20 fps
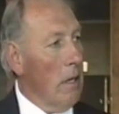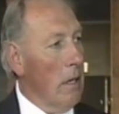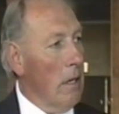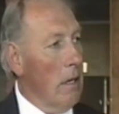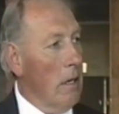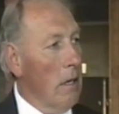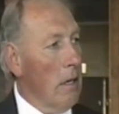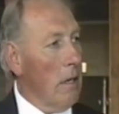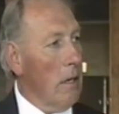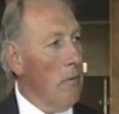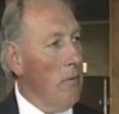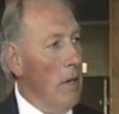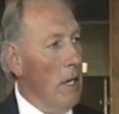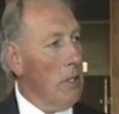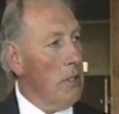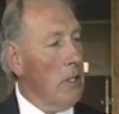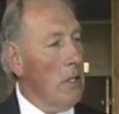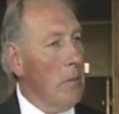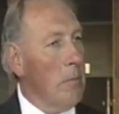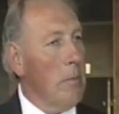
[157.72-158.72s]
a
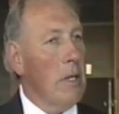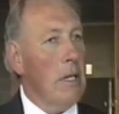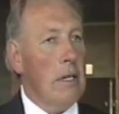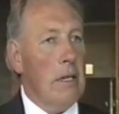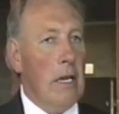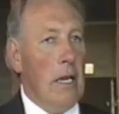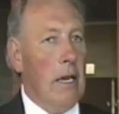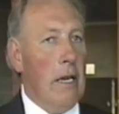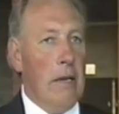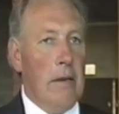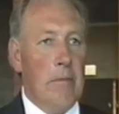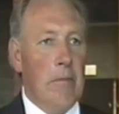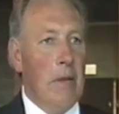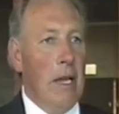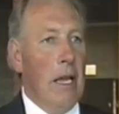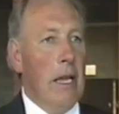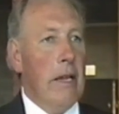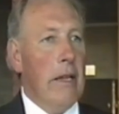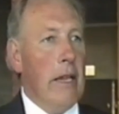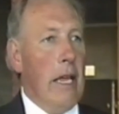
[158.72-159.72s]
conviction. But
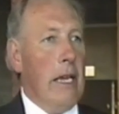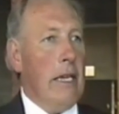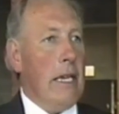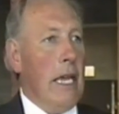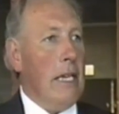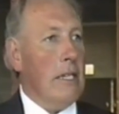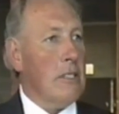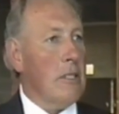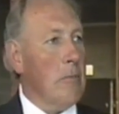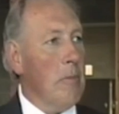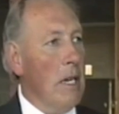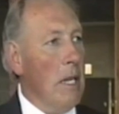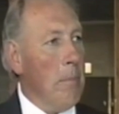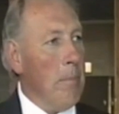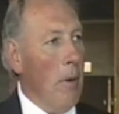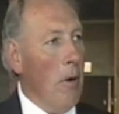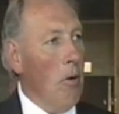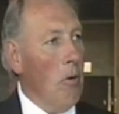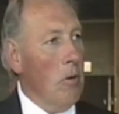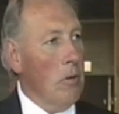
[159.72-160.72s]
they take so many
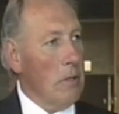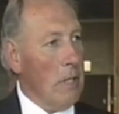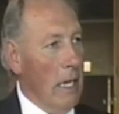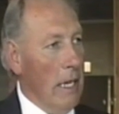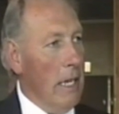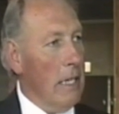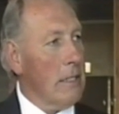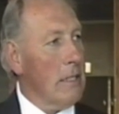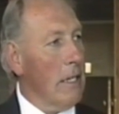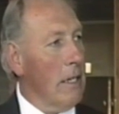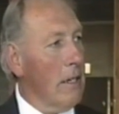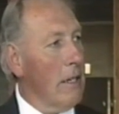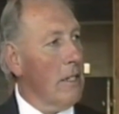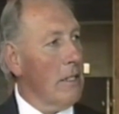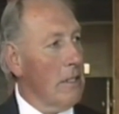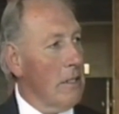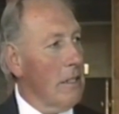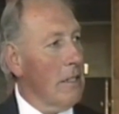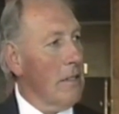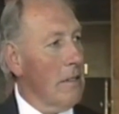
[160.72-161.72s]
polls, I guess they'll
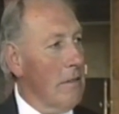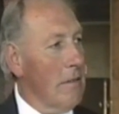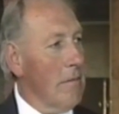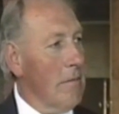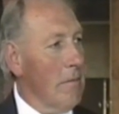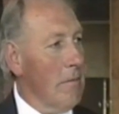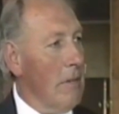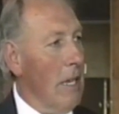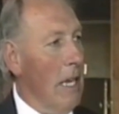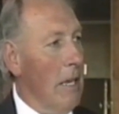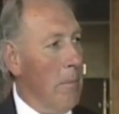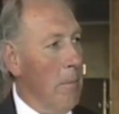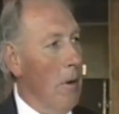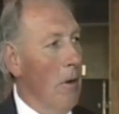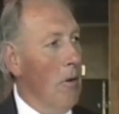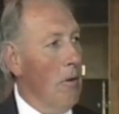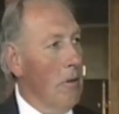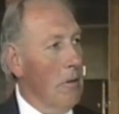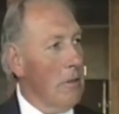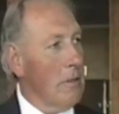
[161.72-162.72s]
just take
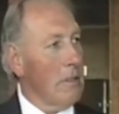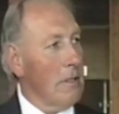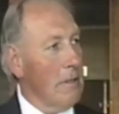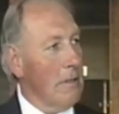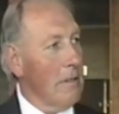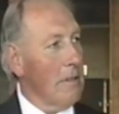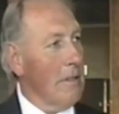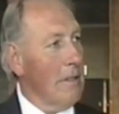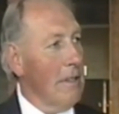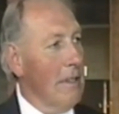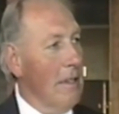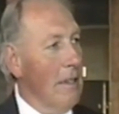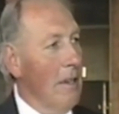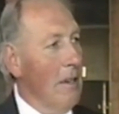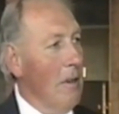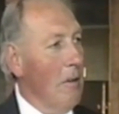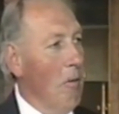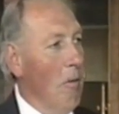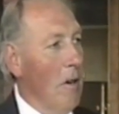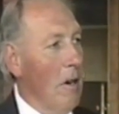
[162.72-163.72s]
polls, and
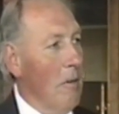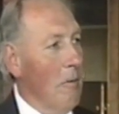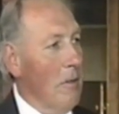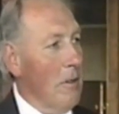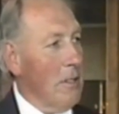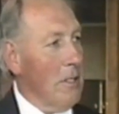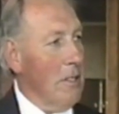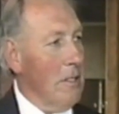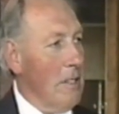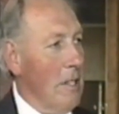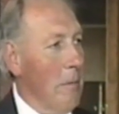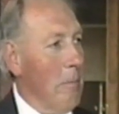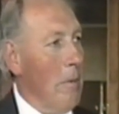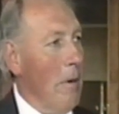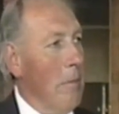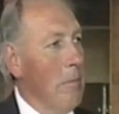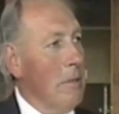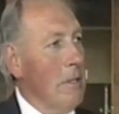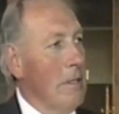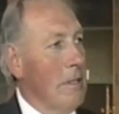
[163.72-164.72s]
whatever suits their
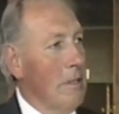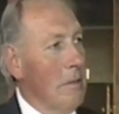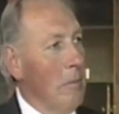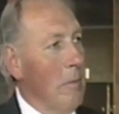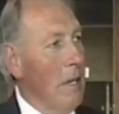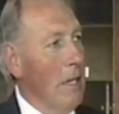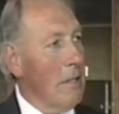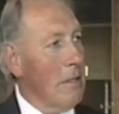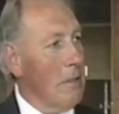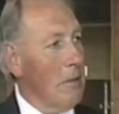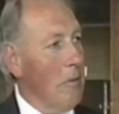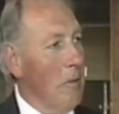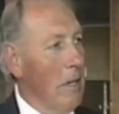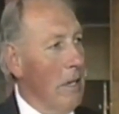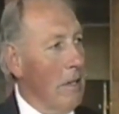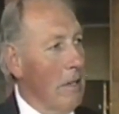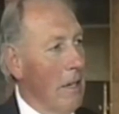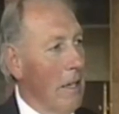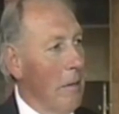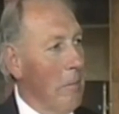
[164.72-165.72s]
purposes the best, the way
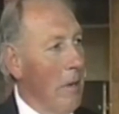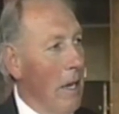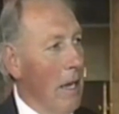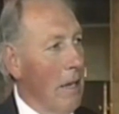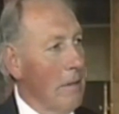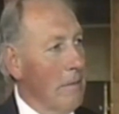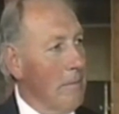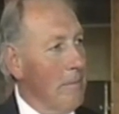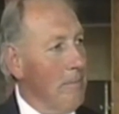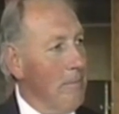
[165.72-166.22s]
it'll come out.